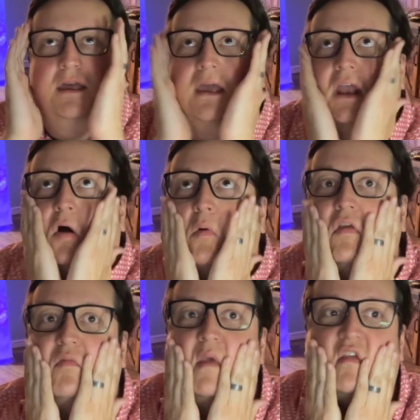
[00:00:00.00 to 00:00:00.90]
It
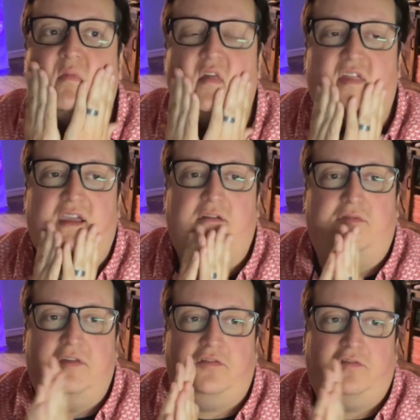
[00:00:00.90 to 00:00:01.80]
always makes me think of
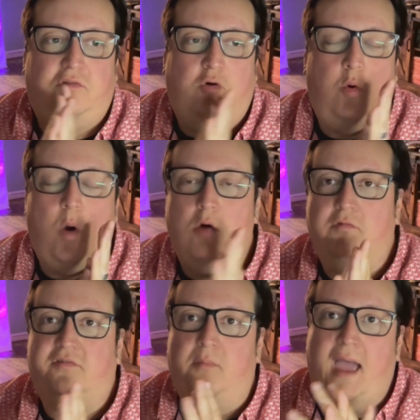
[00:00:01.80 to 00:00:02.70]
this quote
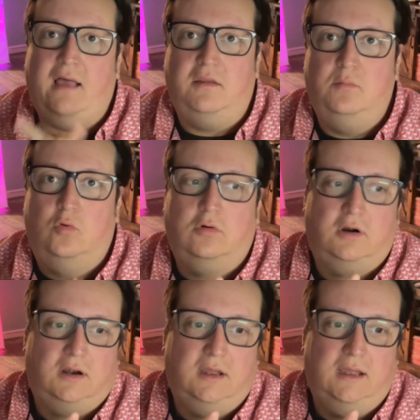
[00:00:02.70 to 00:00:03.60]
from Alan
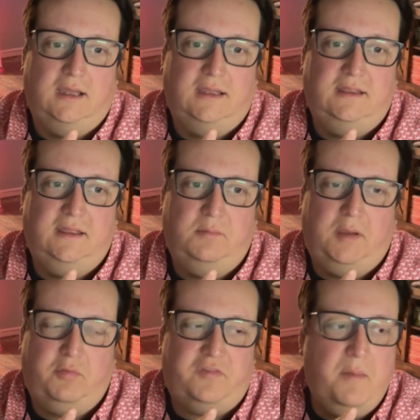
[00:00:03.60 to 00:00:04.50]
Moore. It
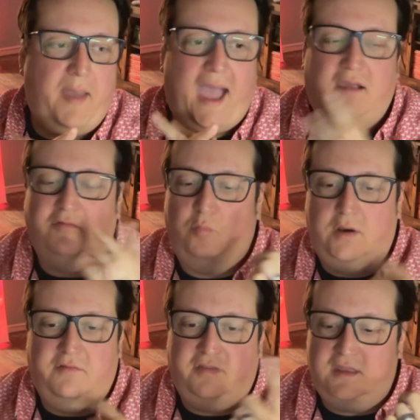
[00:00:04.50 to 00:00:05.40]
was in the back of one
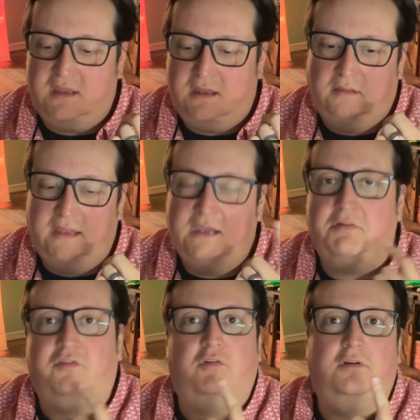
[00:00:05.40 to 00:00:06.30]
of the League of
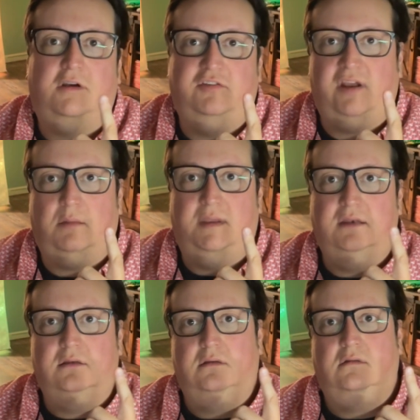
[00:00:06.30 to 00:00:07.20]
Extraordinary
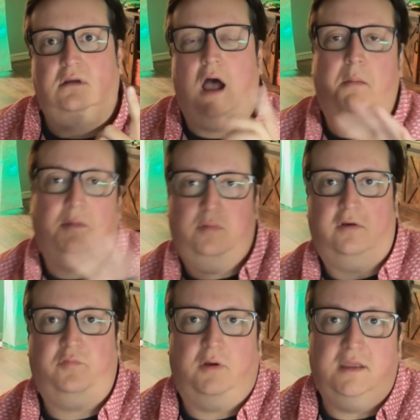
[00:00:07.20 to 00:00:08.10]
Gentlemen comic
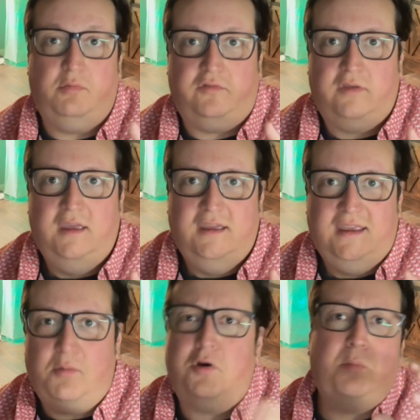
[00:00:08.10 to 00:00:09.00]
books where he
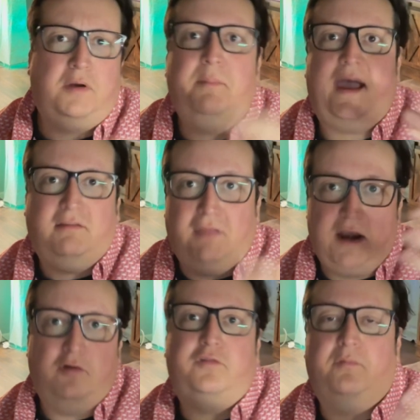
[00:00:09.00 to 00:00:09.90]
wanted to bring back
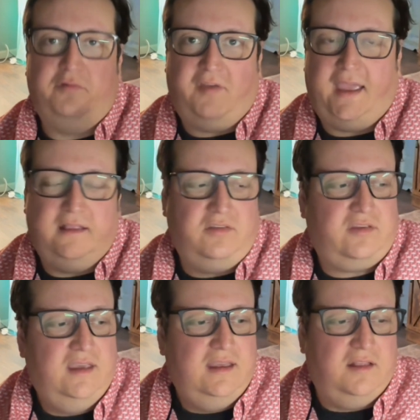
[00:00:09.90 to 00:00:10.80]
letters from fans,
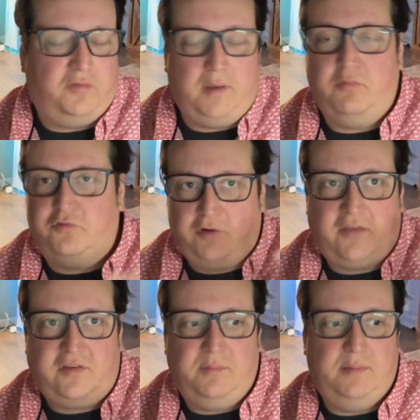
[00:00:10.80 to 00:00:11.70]
and so he was
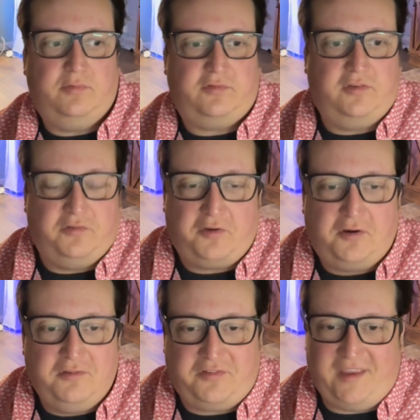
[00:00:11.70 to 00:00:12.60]
addressing people's
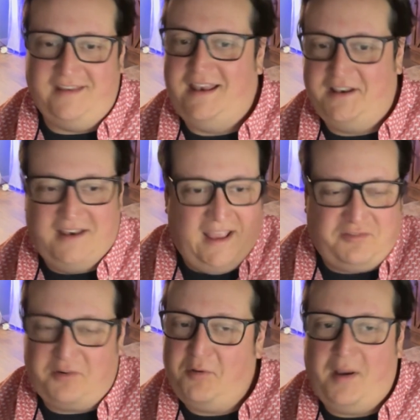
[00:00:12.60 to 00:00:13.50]
concerns and
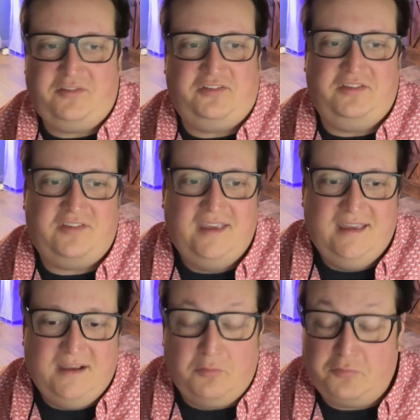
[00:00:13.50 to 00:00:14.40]
answering questions.
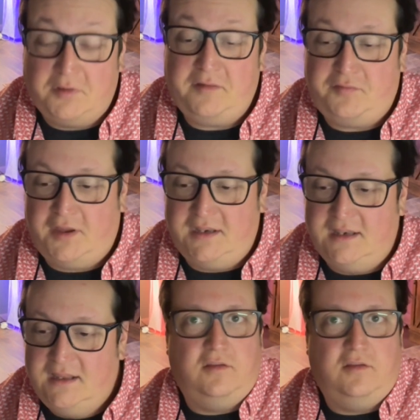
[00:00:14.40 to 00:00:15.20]
It was really fun.